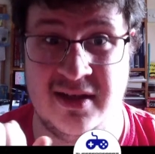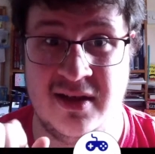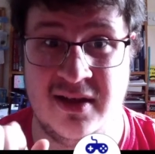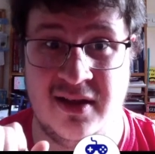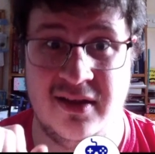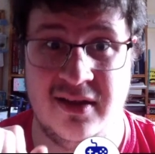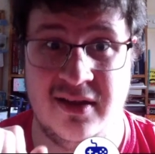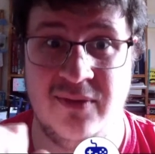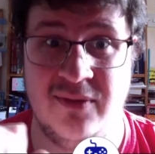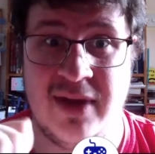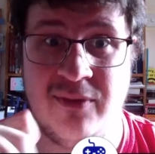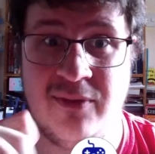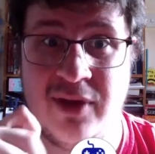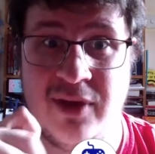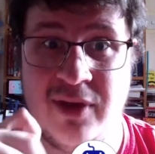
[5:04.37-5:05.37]
that we are
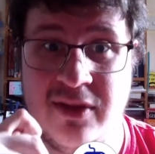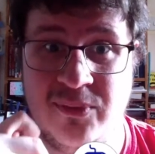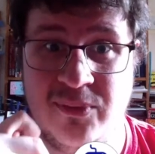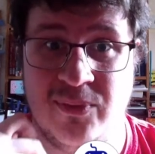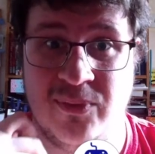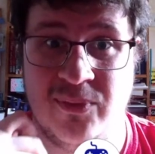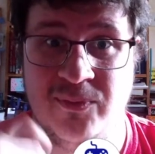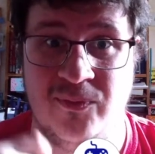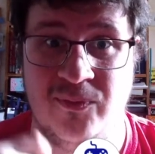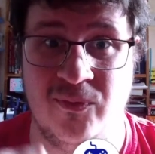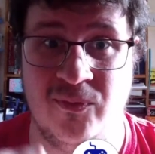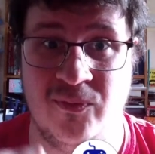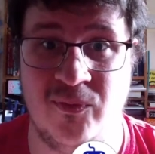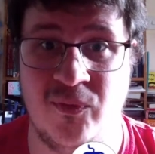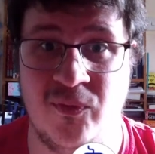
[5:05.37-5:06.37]
one of the
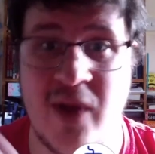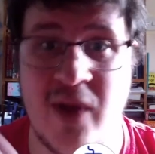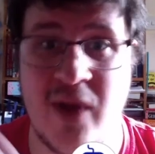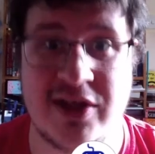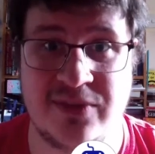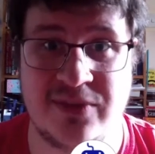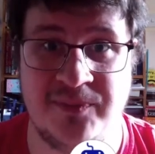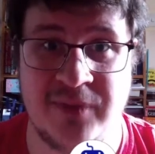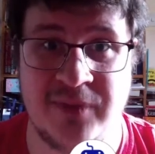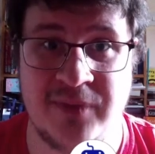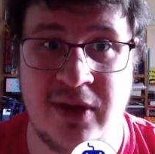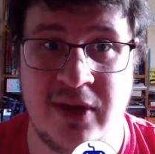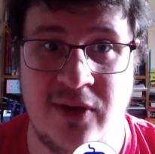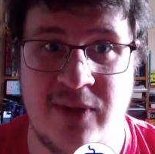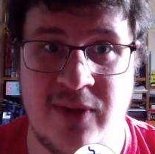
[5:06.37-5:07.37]
worst
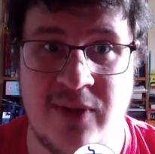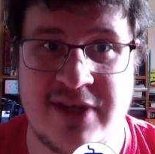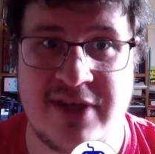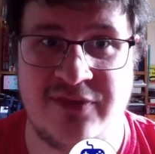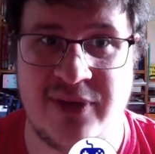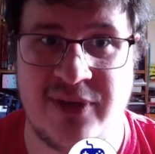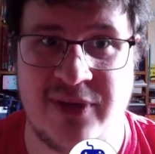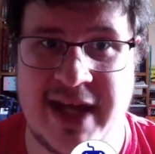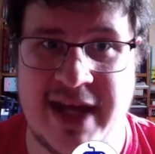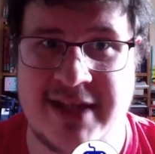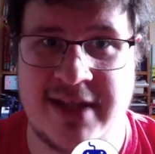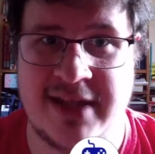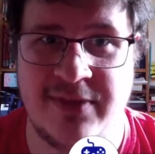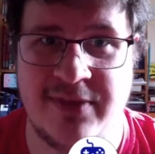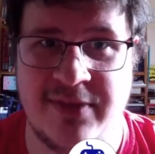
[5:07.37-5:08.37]
for that in terms
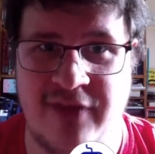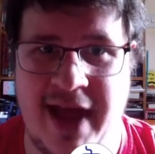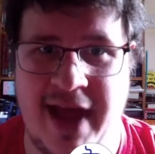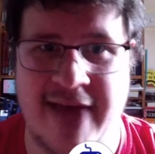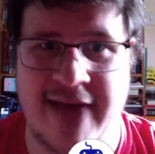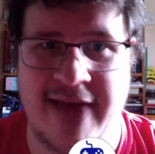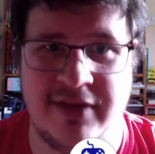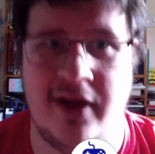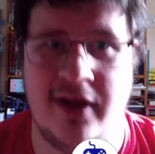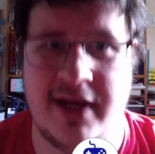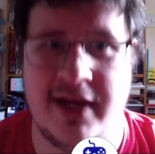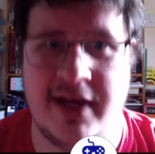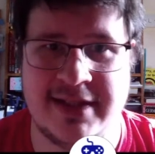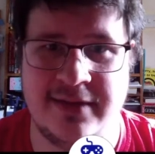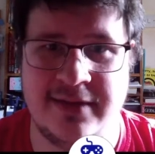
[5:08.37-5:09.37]
of like having the highest
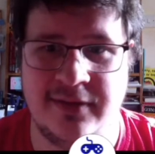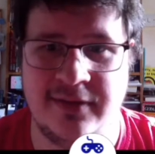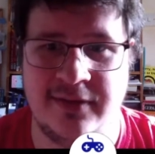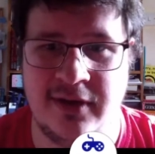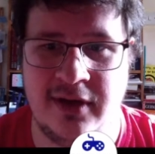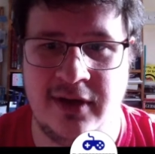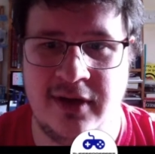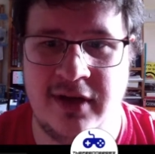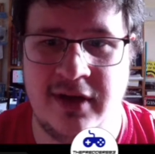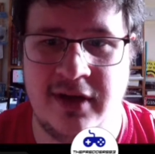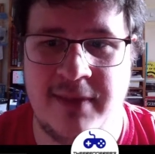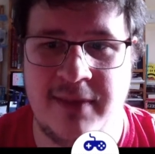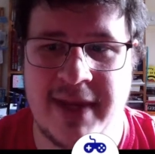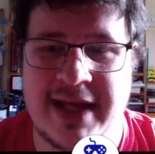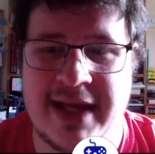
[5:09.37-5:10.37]
number.
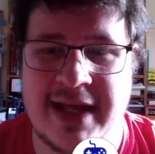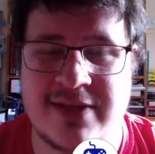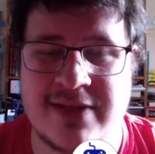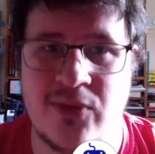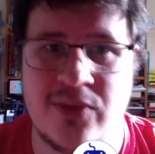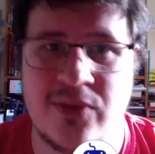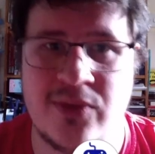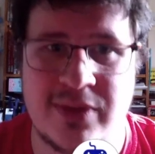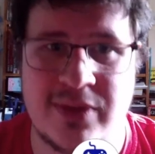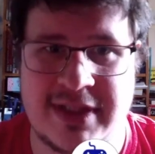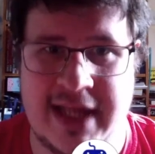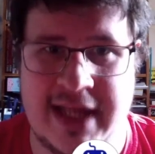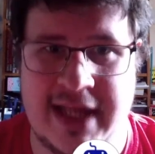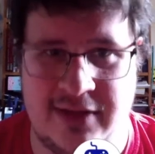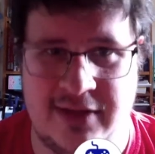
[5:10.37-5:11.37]
It's all
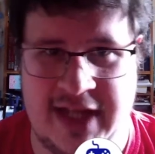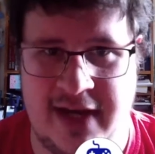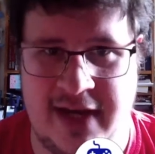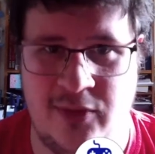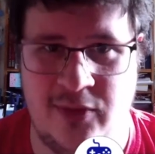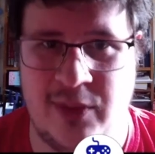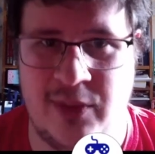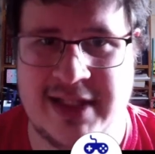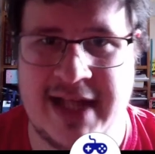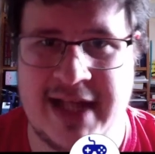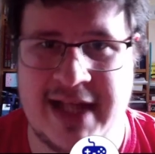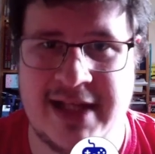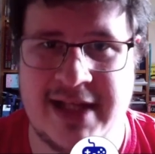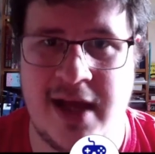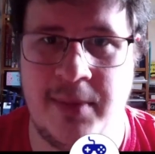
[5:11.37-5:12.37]
down to how we set
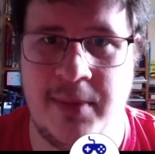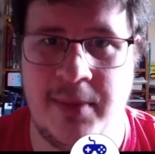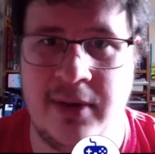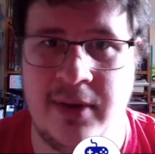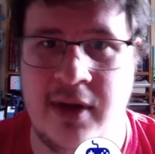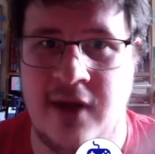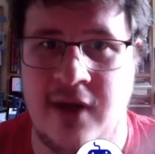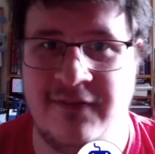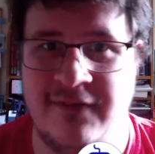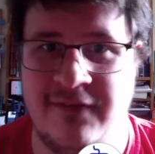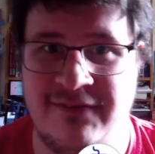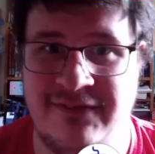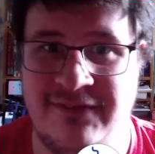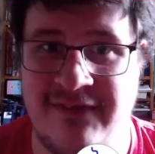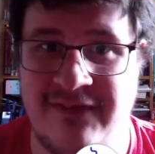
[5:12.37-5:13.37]
up.
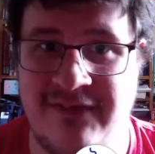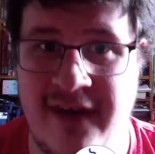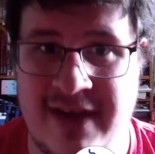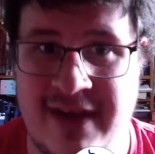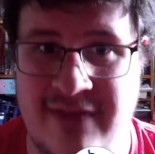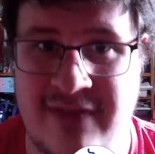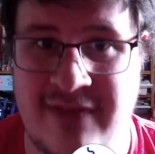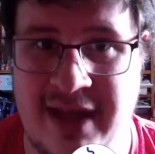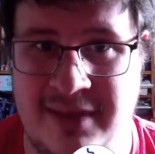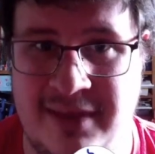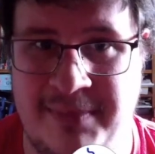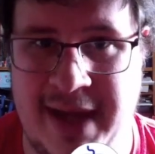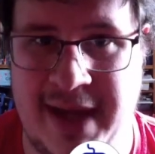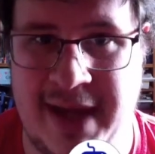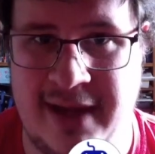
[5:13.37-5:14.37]
Five at the
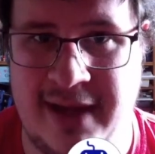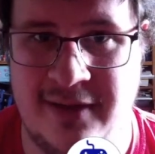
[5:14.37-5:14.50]
back,